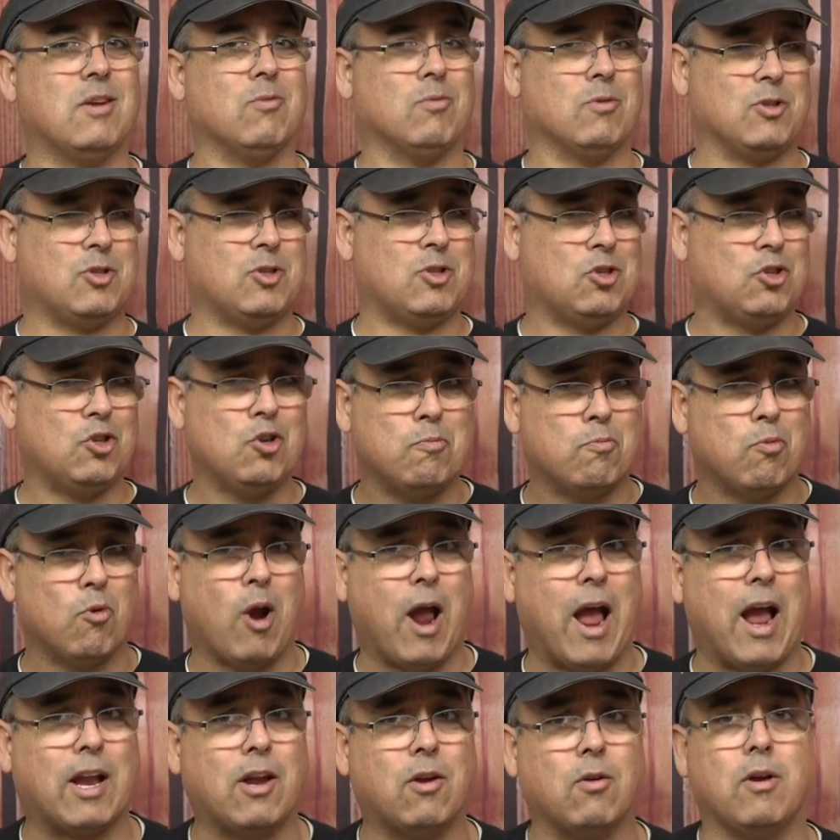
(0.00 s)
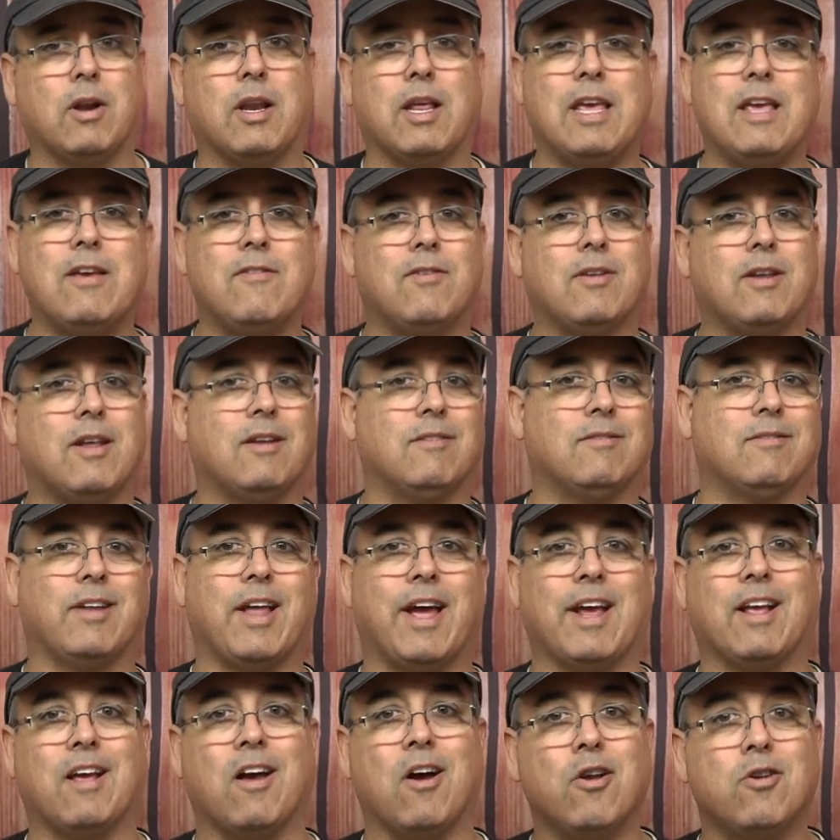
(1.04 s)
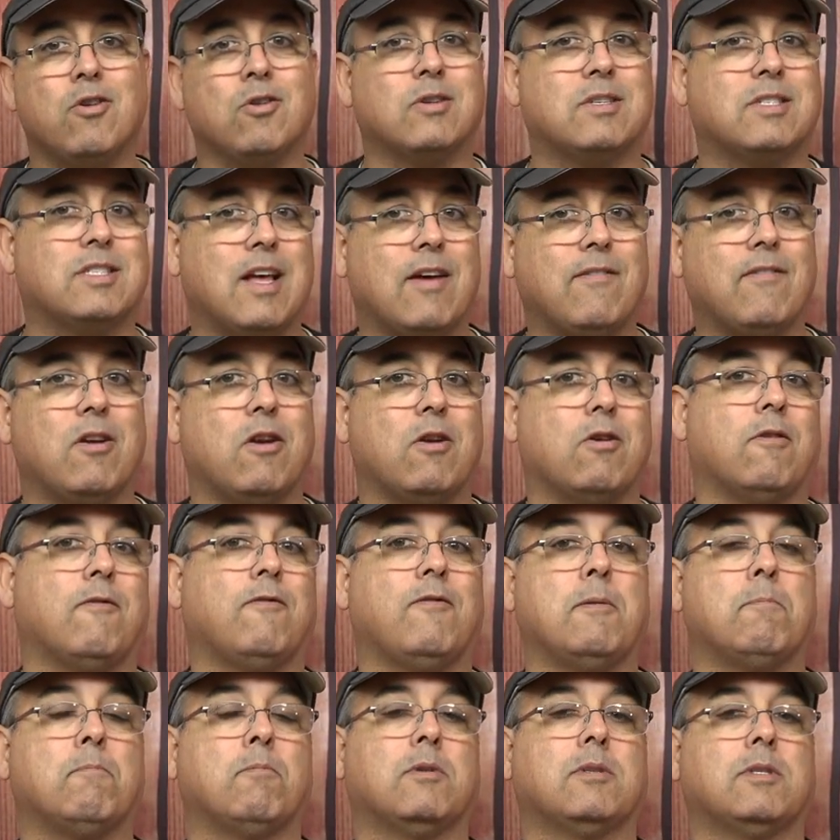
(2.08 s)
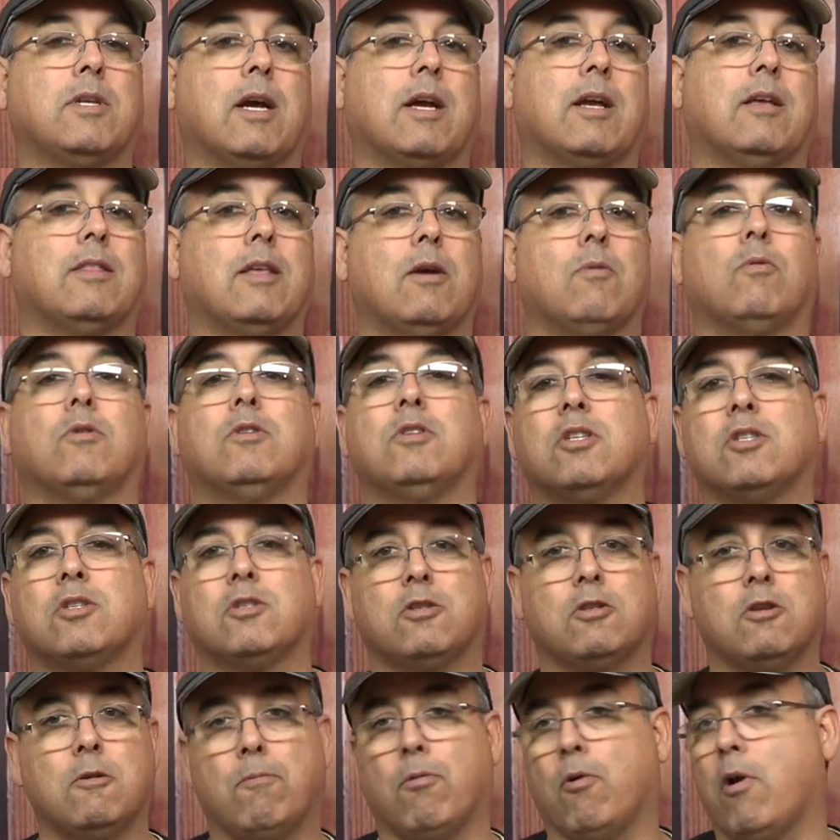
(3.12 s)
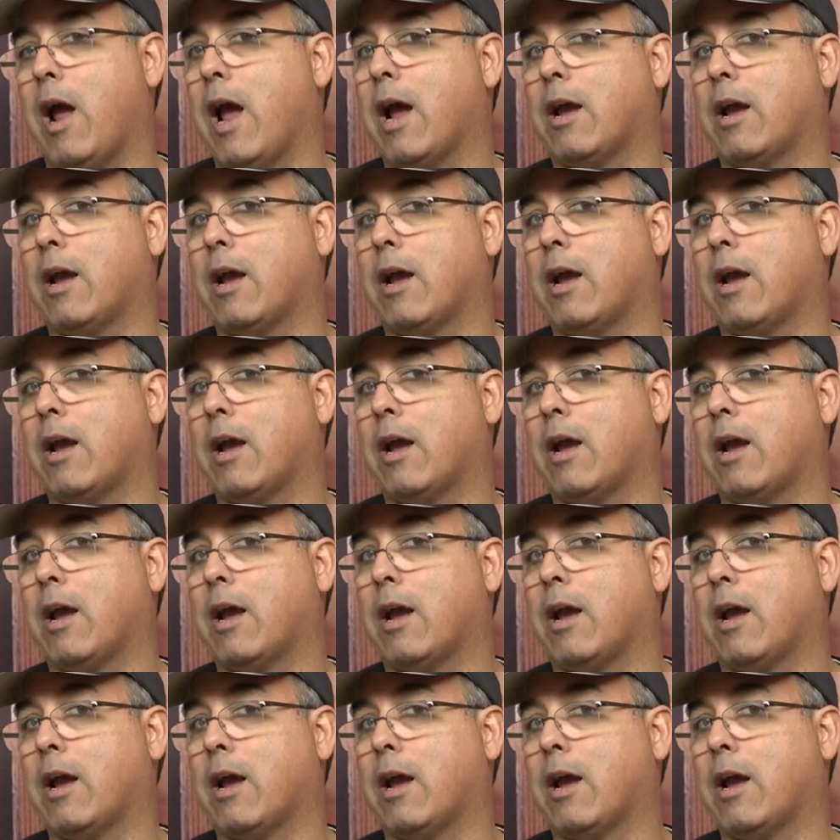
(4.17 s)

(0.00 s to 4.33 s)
they were super accurate even at like under 700 feet per second. They were just super